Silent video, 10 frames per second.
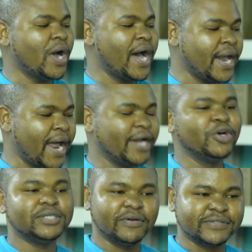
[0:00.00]
are a
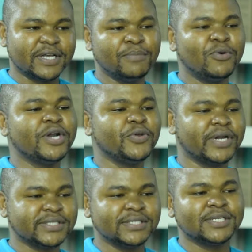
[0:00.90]
daughter of someone you're mm-hmm.
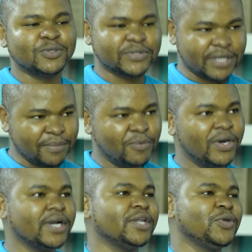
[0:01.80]
a sister to
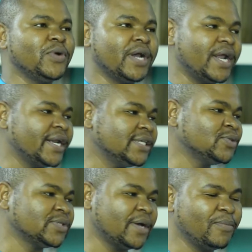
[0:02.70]
someone yeah. you are a niece
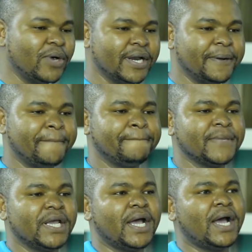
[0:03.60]
to someone mm. mm-hmm.